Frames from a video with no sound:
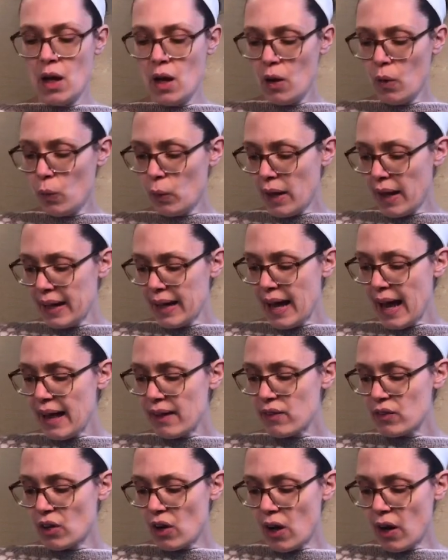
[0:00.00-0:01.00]
when I
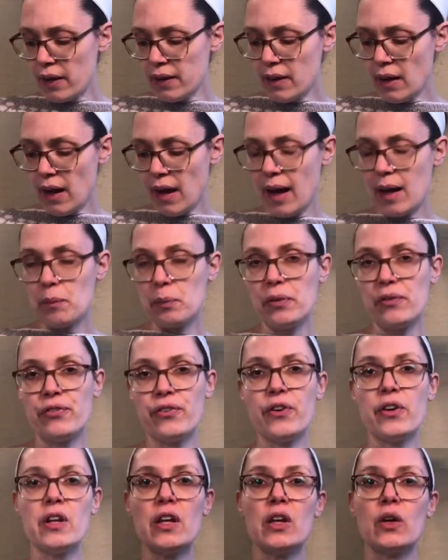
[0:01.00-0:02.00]
cast on, I
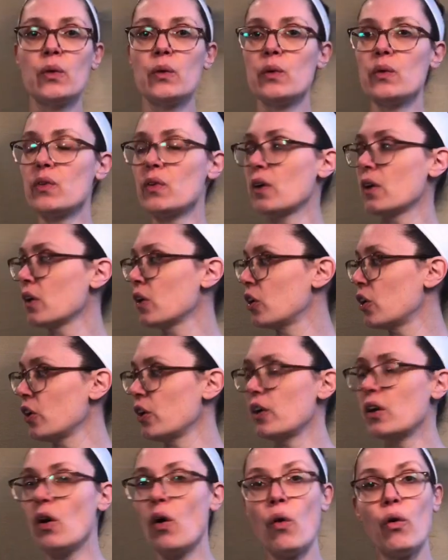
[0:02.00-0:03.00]
prefer to use
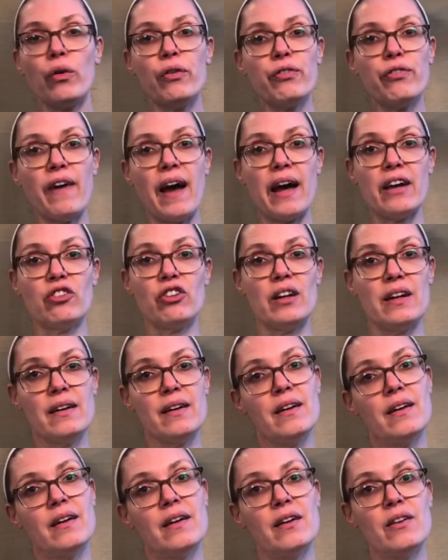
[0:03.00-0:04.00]
good old-fashioned
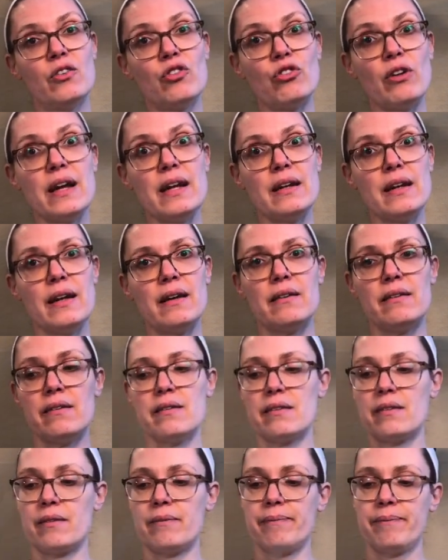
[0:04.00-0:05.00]
straight
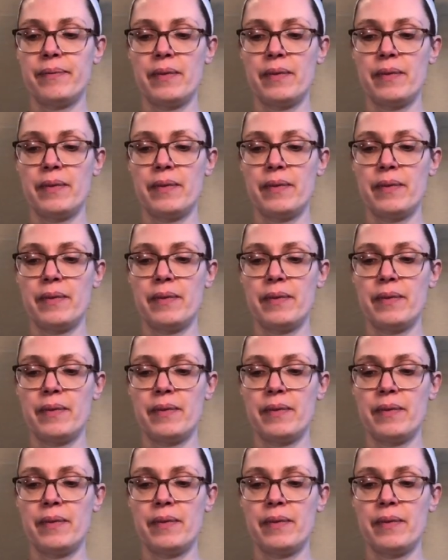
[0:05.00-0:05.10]
needles.